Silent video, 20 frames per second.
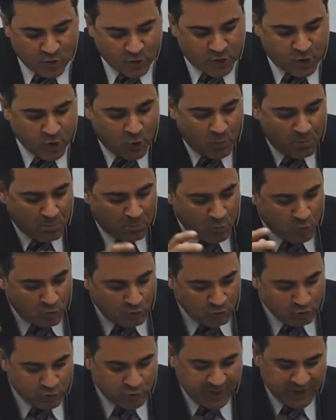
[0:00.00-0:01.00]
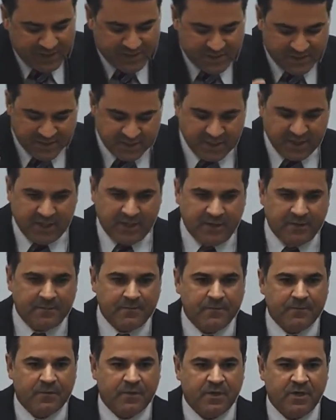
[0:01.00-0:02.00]
No one is able to
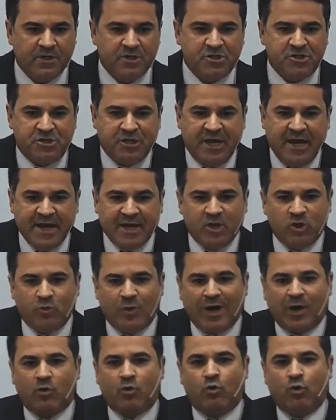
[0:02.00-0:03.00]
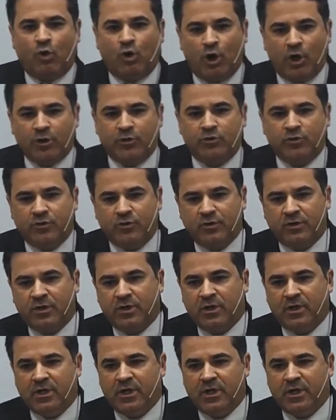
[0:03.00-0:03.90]
cause the world